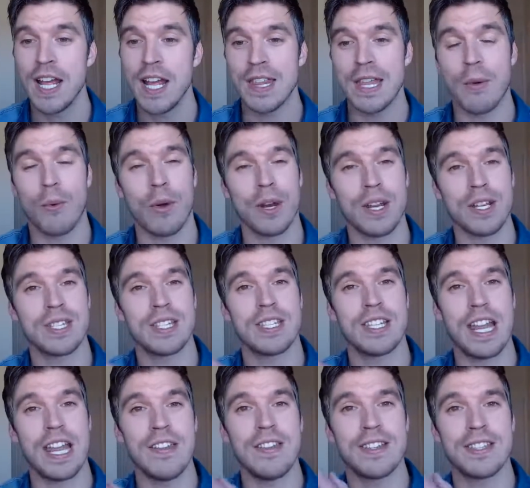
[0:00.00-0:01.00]
that want to
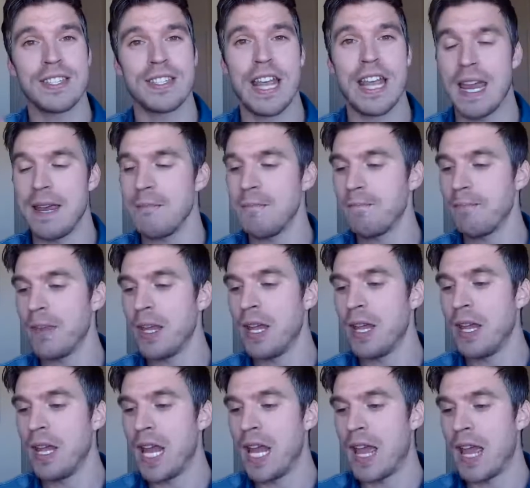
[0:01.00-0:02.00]
stay the same.
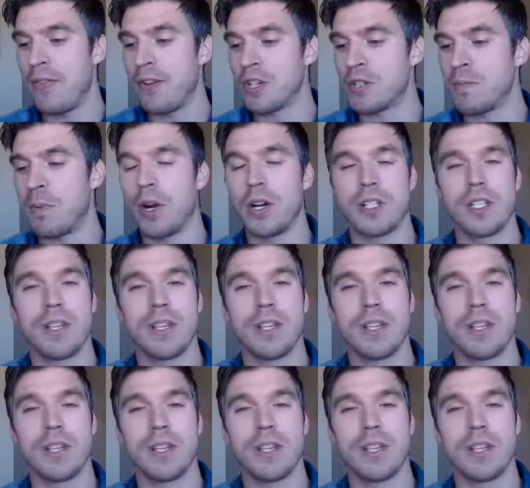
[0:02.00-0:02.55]
And there's parts